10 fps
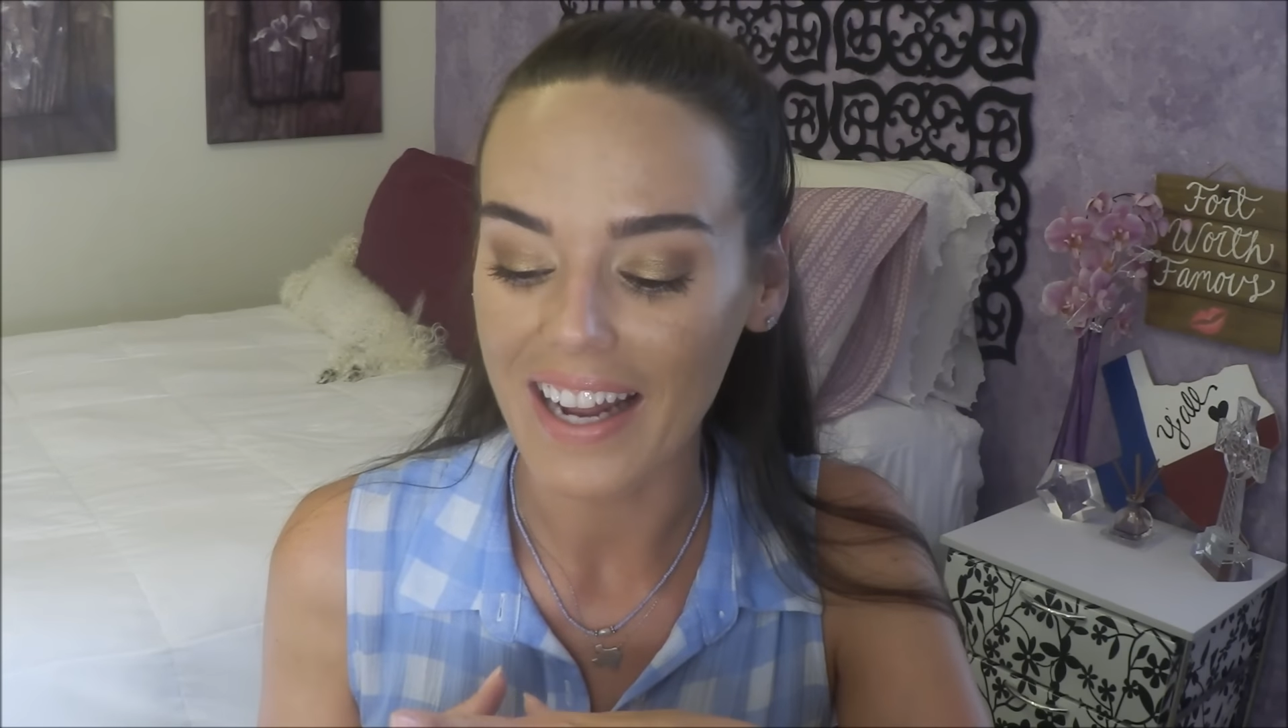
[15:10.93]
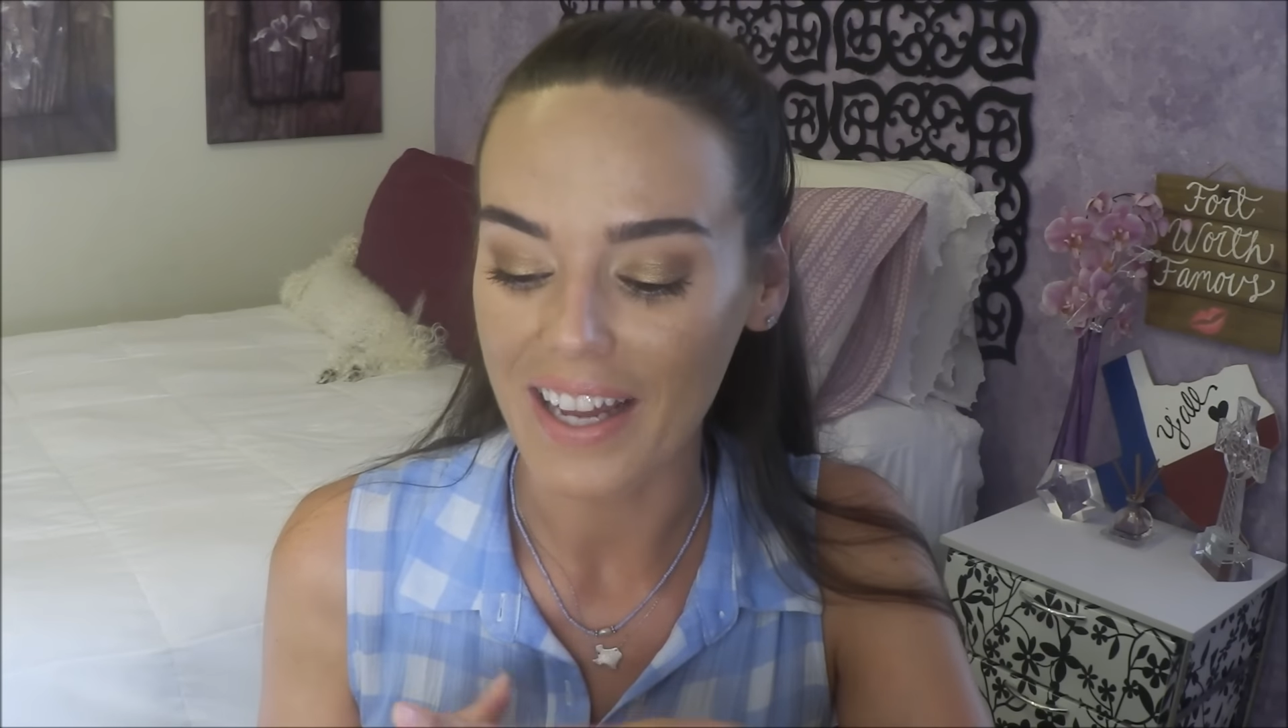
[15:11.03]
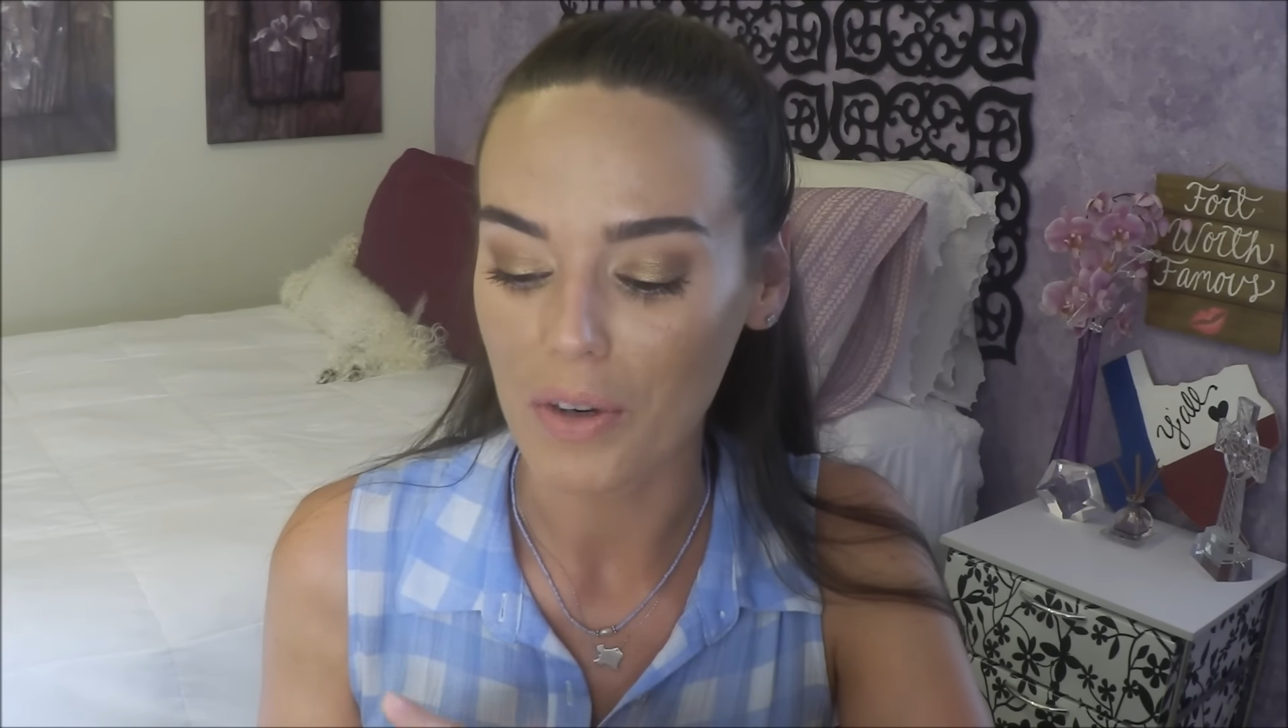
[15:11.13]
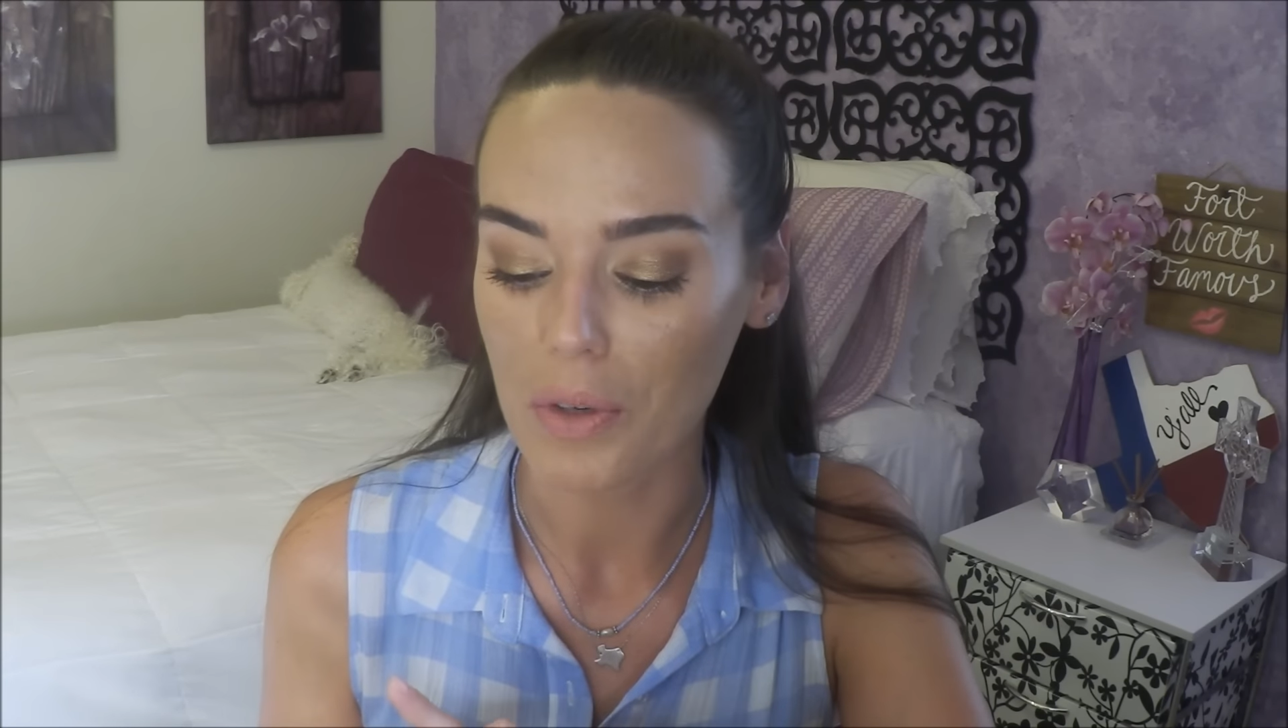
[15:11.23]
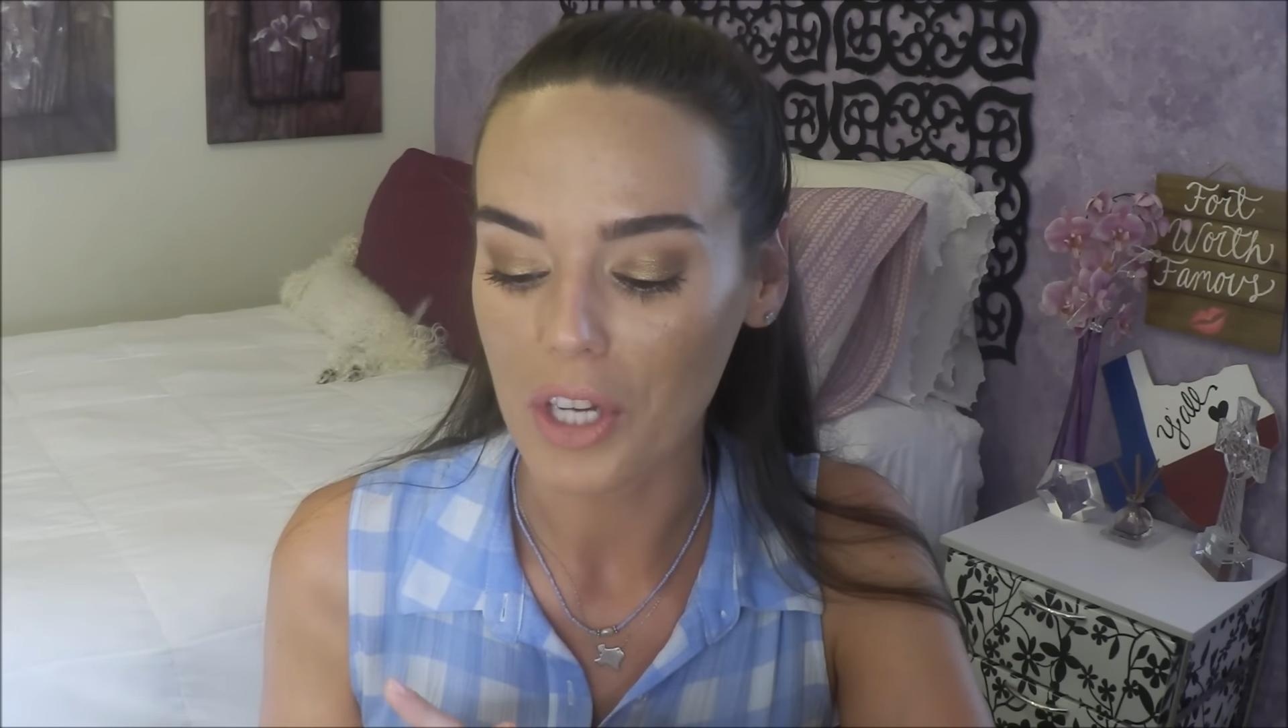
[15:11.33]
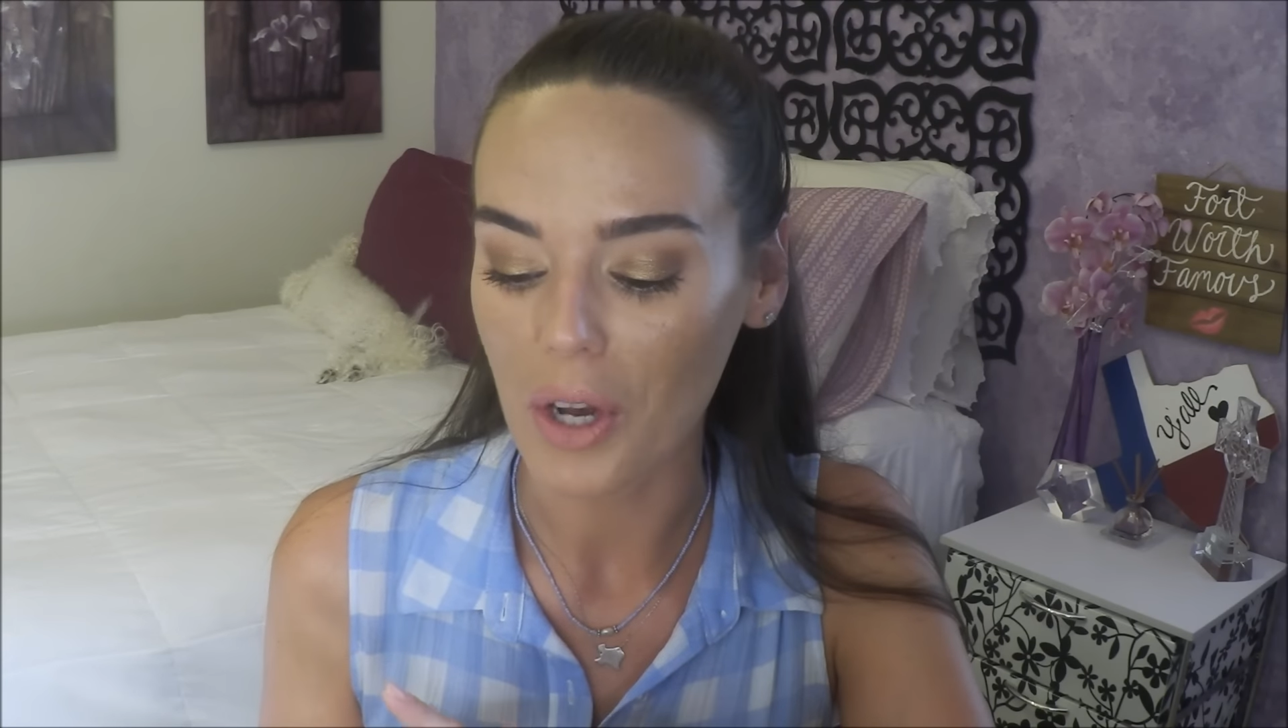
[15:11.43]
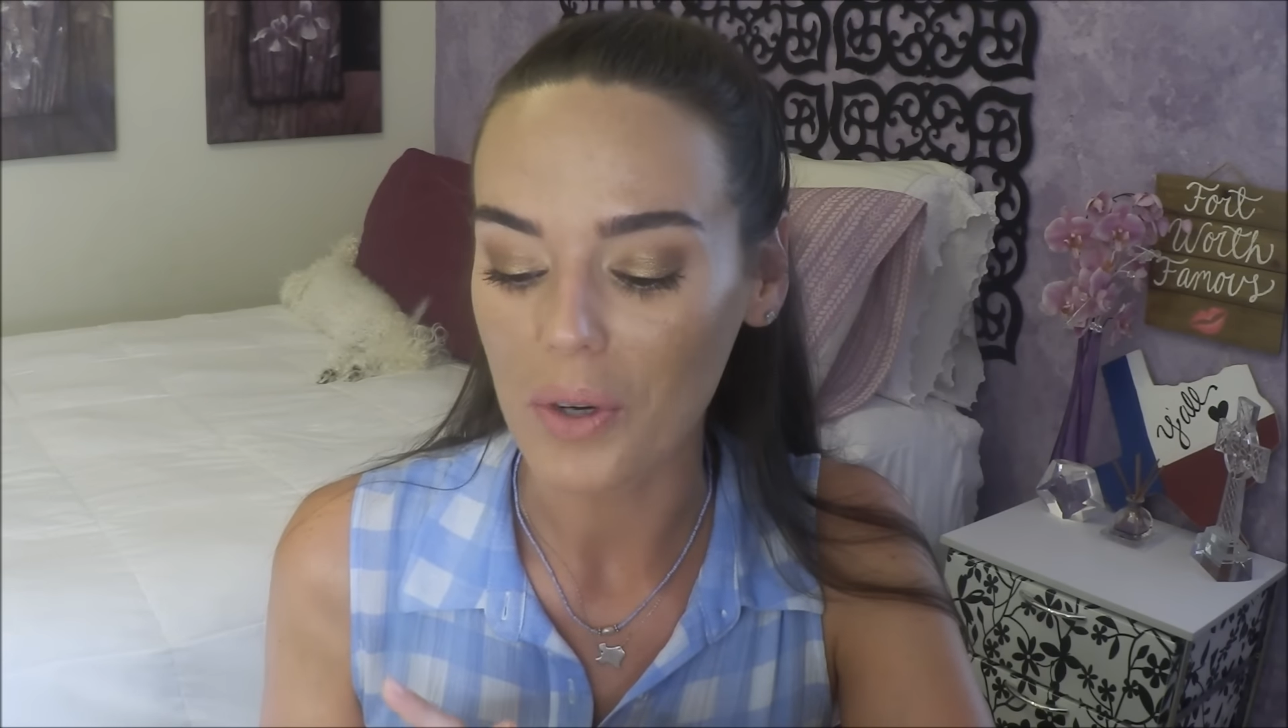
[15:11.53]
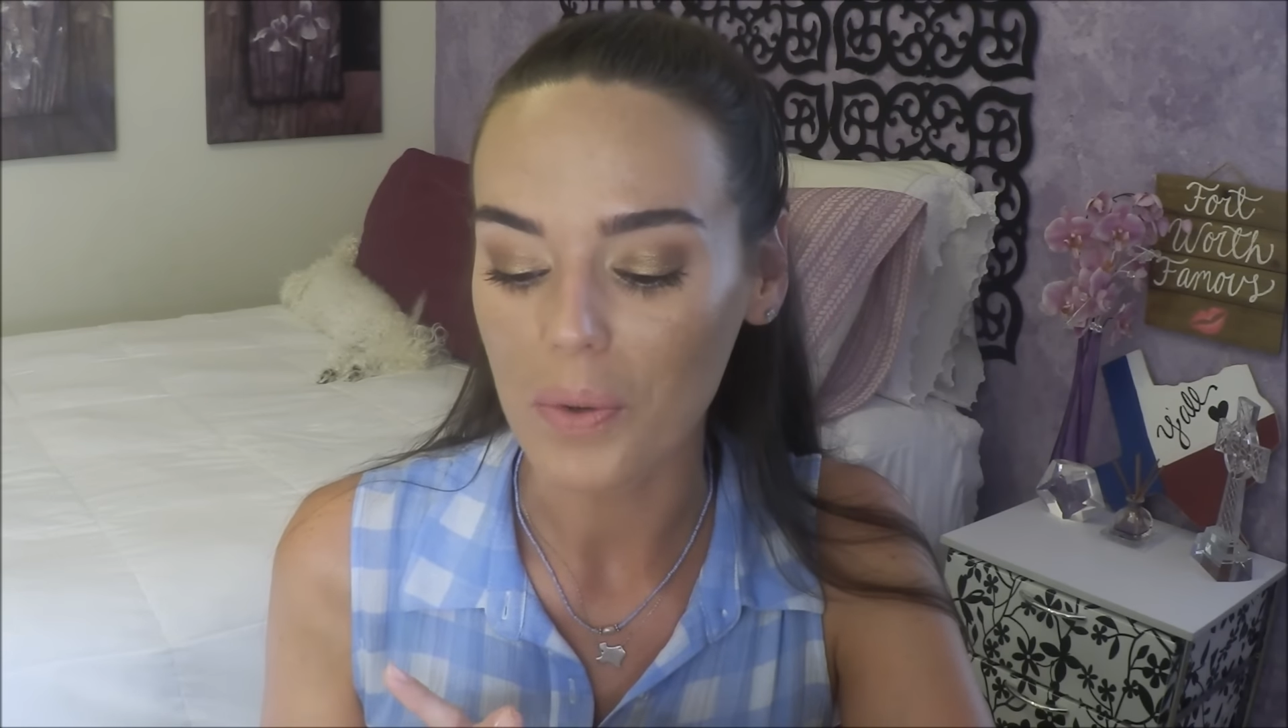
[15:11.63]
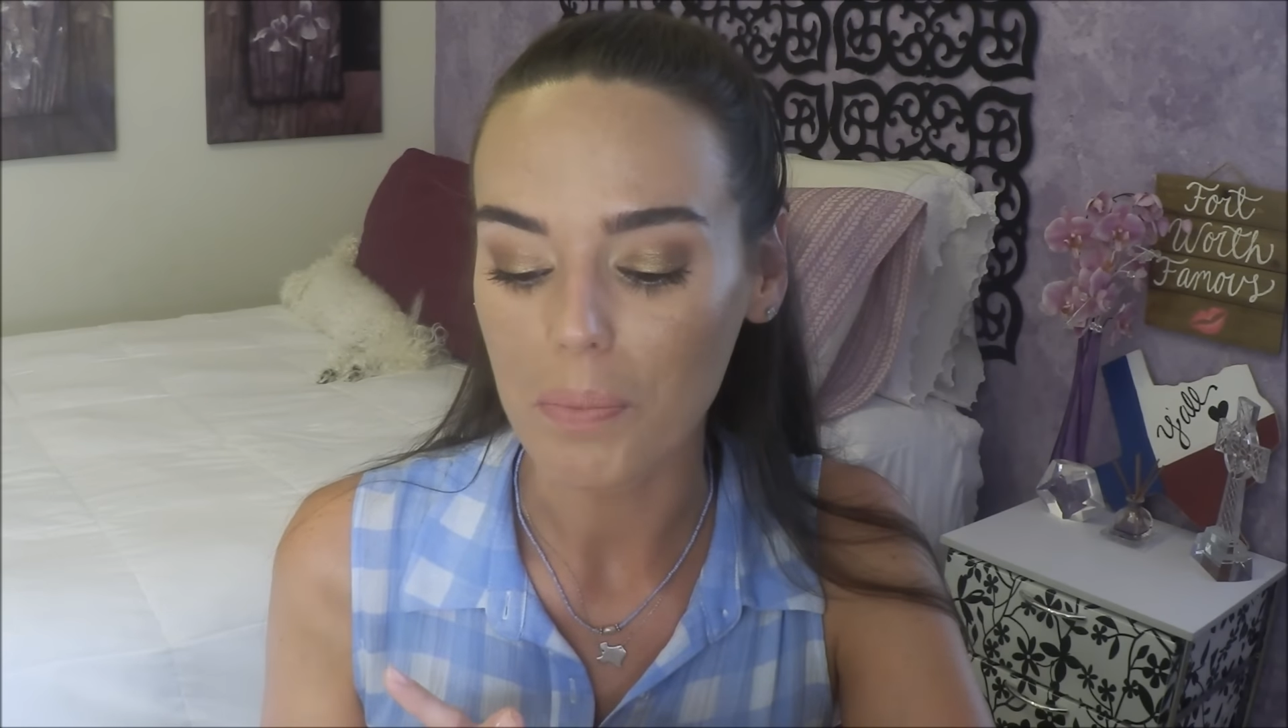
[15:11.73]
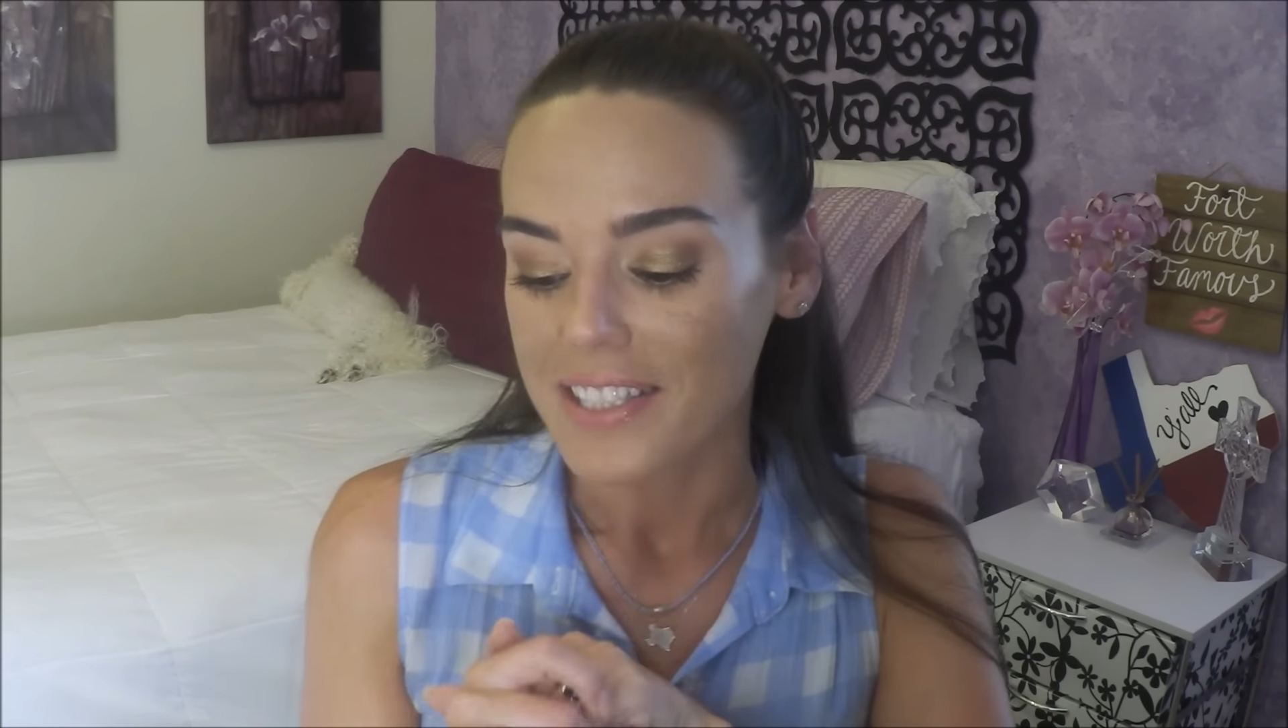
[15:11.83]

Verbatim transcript: I don't know.